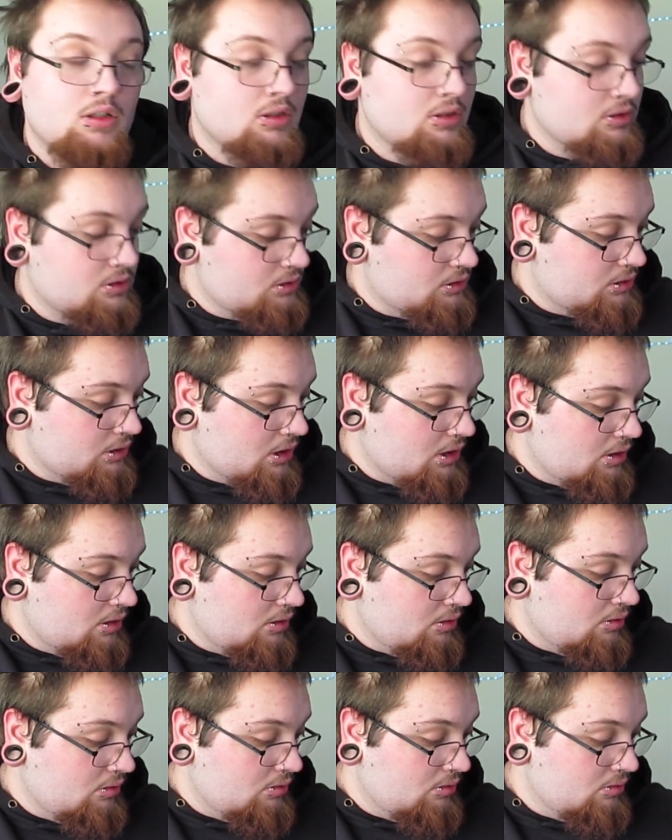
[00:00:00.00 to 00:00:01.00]

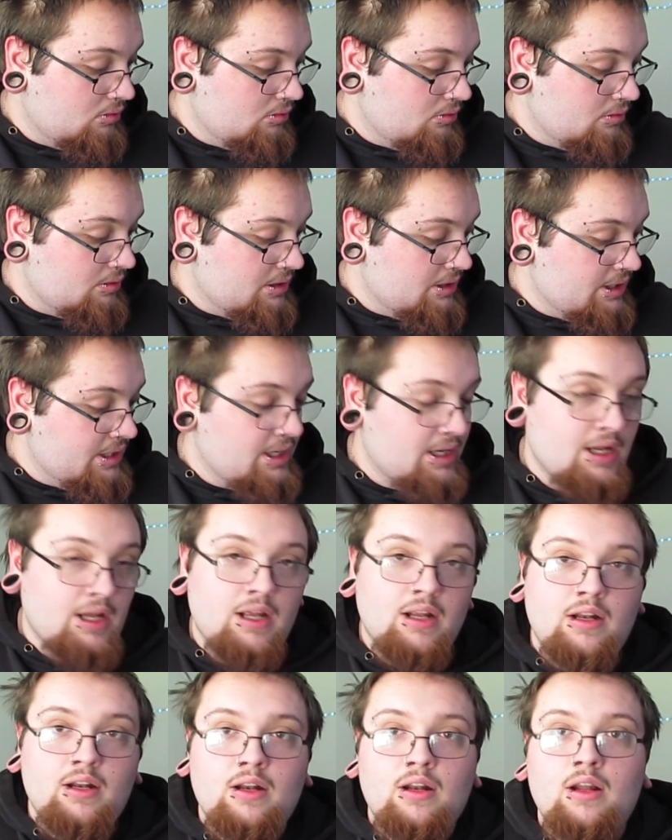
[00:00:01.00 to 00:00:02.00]
So,
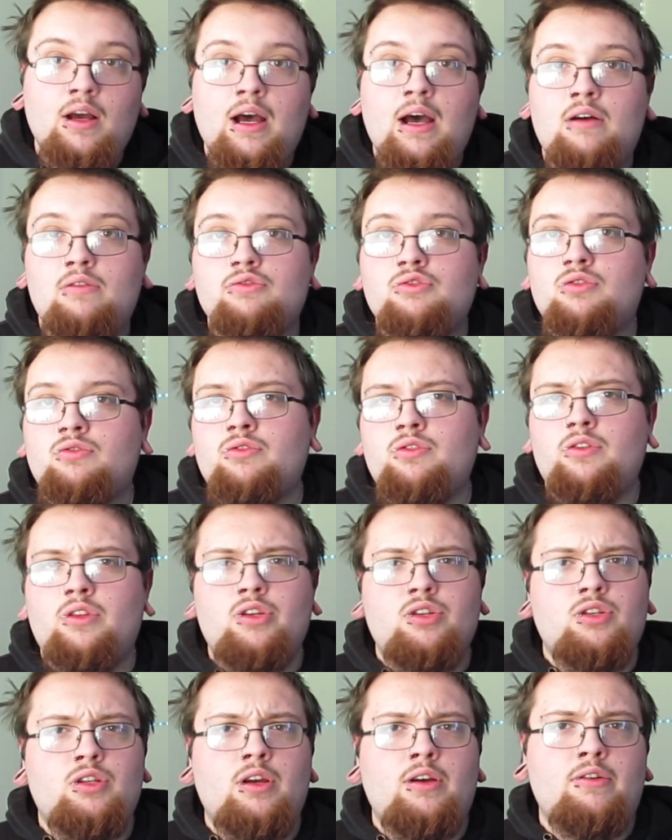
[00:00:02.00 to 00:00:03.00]
and I'll show you the
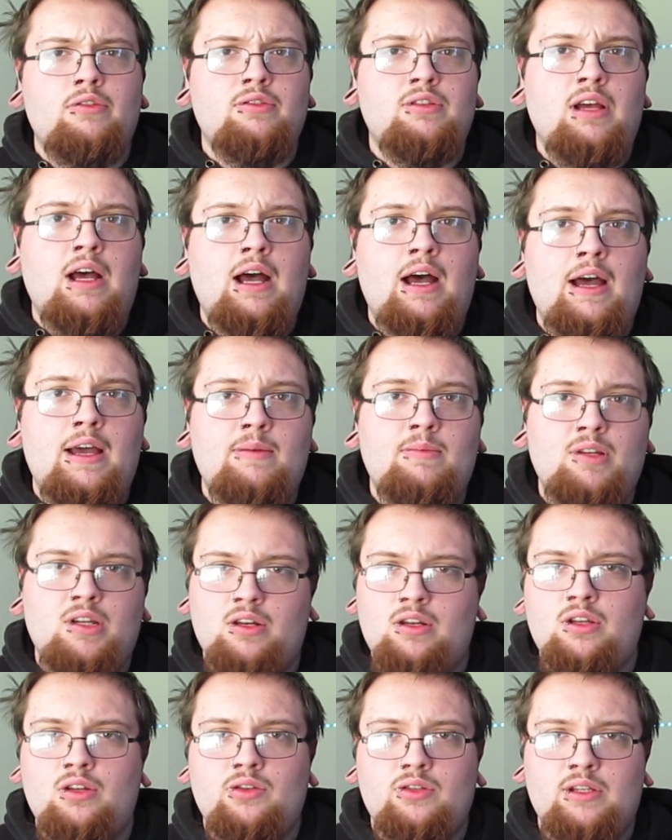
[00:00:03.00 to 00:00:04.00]
shells I'm going
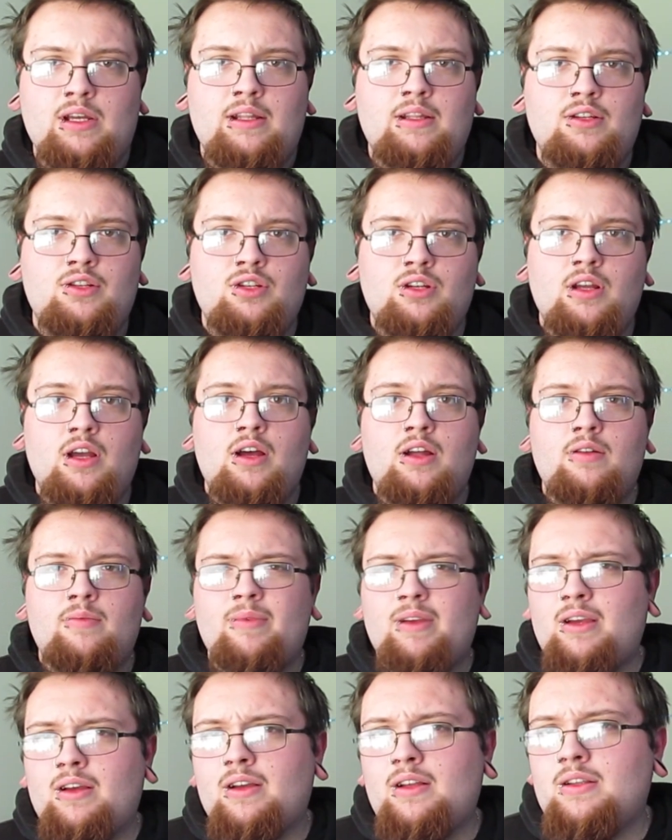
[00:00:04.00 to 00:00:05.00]
to use on this gun,
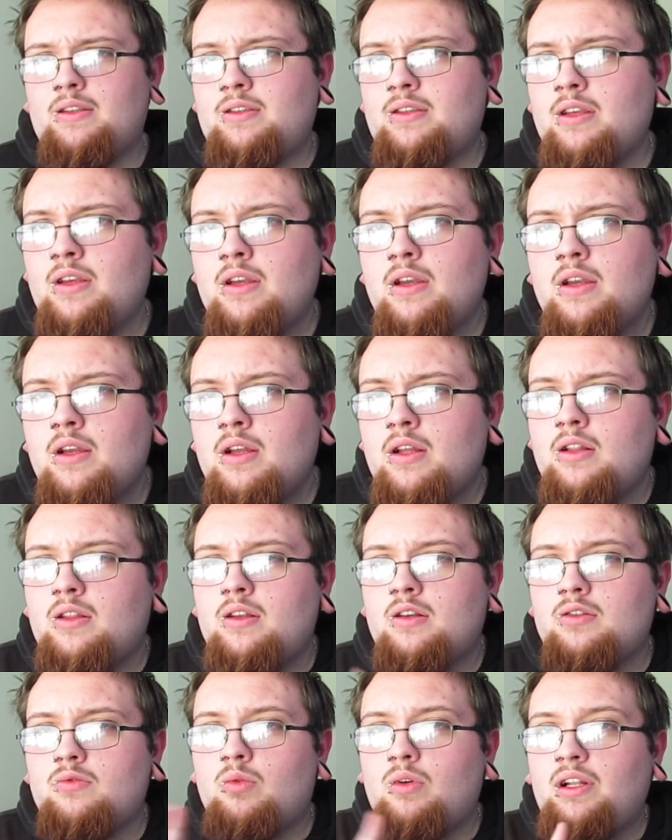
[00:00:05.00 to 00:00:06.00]
because
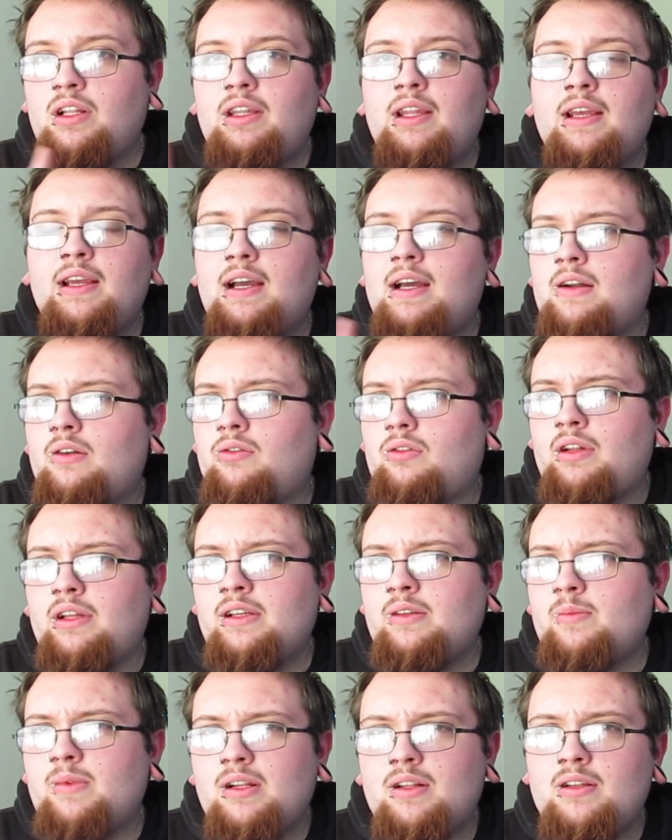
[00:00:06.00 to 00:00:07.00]
there's one thing I don't
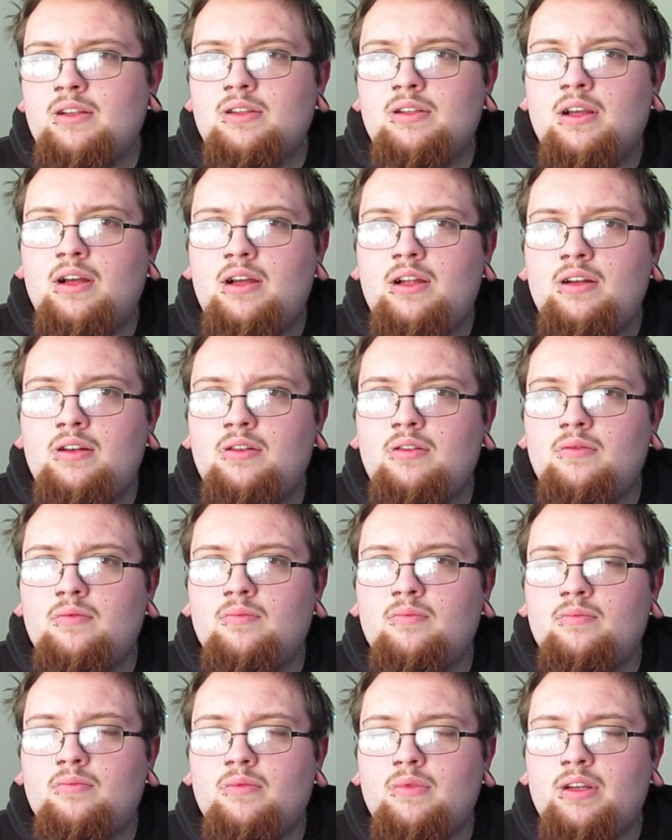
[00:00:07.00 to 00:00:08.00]
like about this gun,
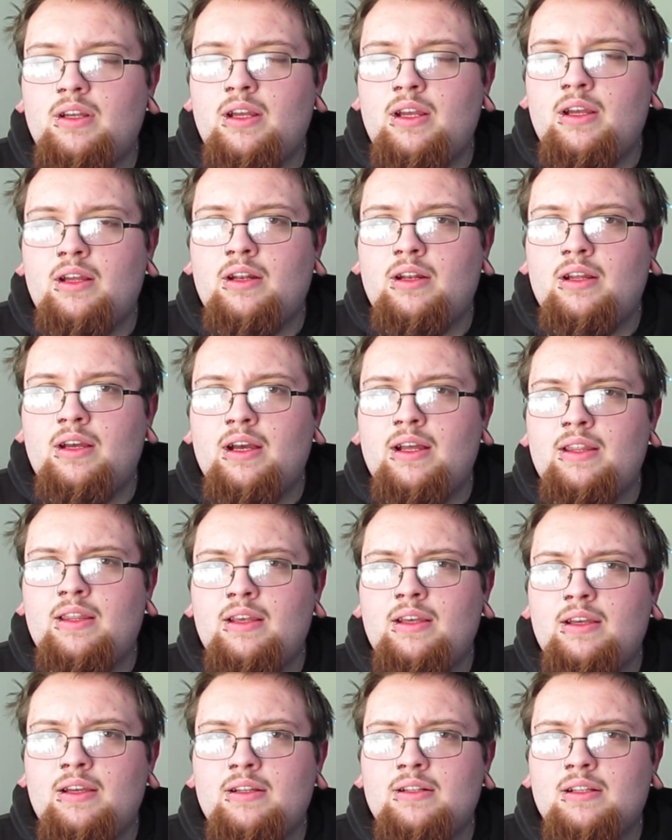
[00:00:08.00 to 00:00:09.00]
and I
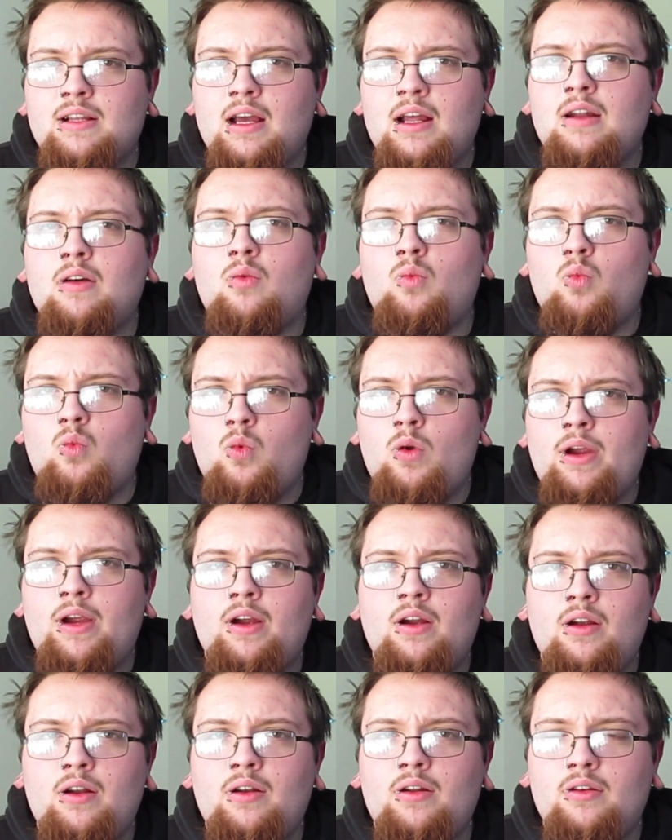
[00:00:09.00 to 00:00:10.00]
think it's kind of
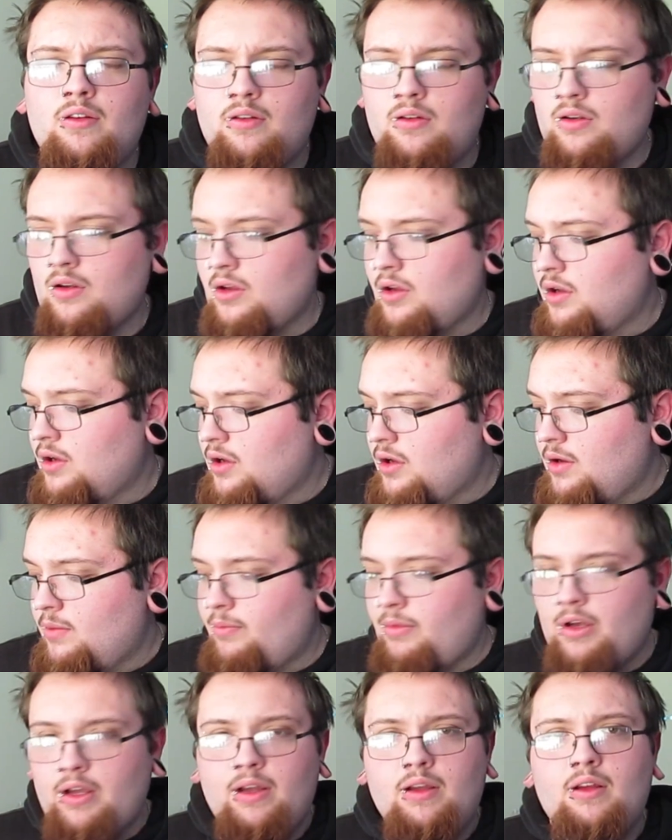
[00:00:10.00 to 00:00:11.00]
weird,
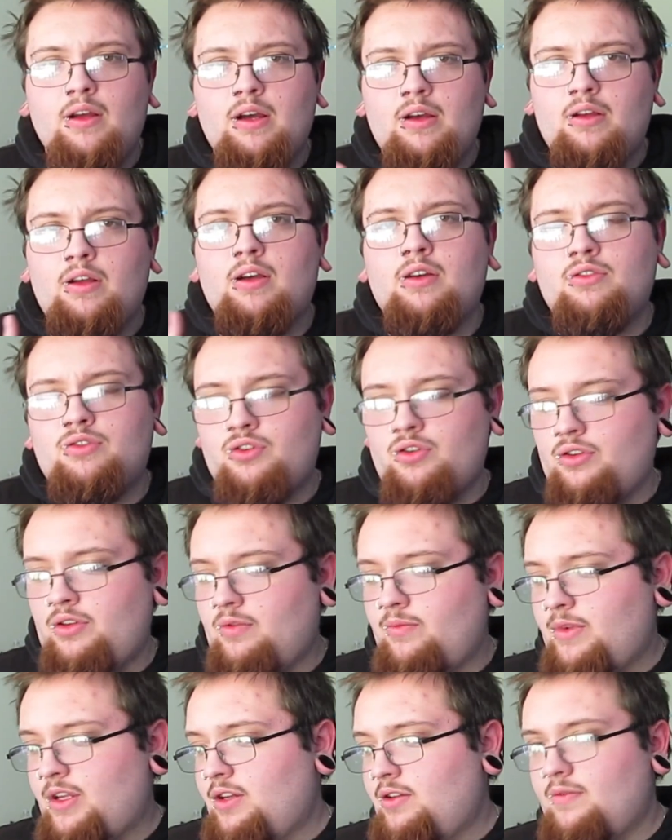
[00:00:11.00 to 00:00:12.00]
but I'll show you in
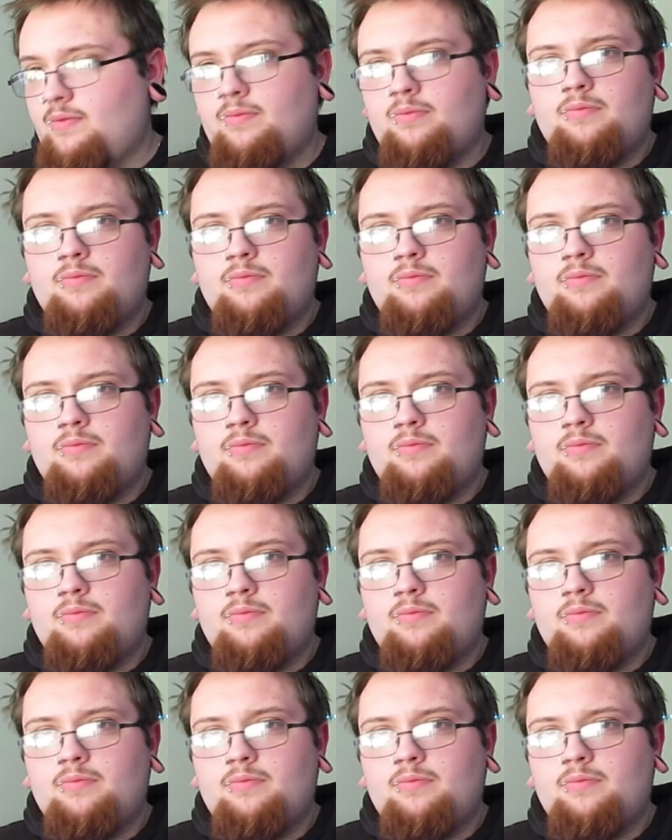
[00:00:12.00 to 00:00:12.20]
a minute.